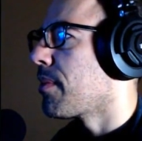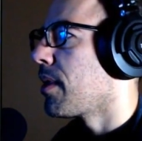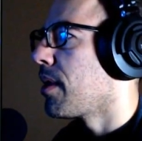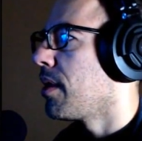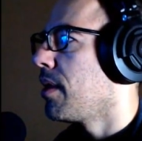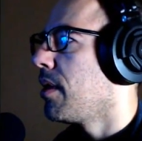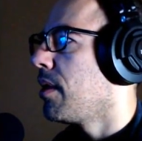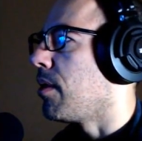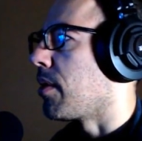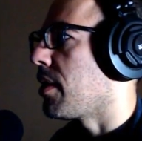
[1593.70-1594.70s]
Okay,
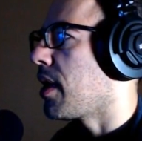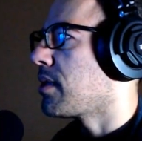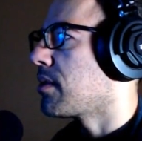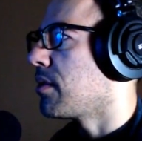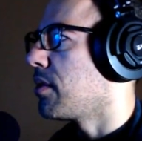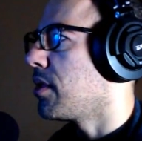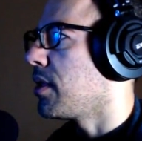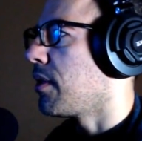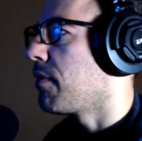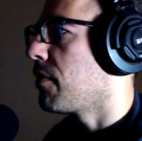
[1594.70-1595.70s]
that's good
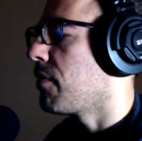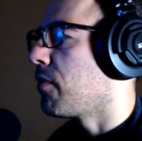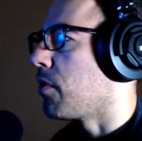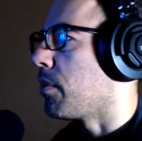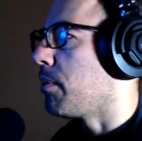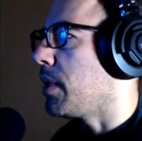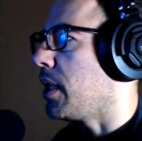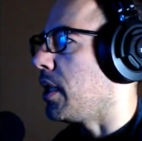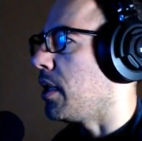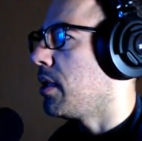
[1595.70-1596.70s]
enough for me.
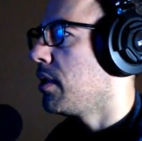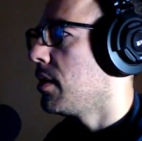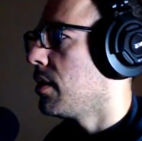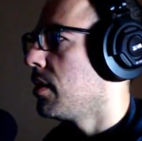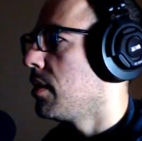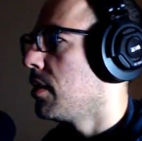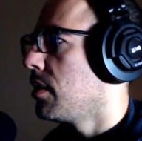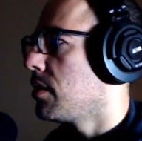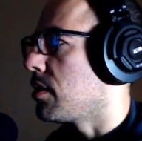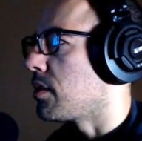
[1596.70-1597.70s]
So let's
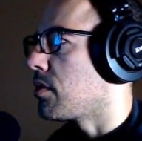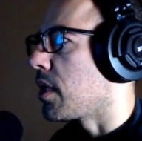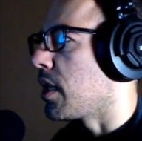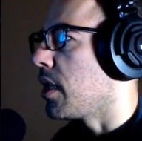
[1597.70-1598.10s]
try to get him into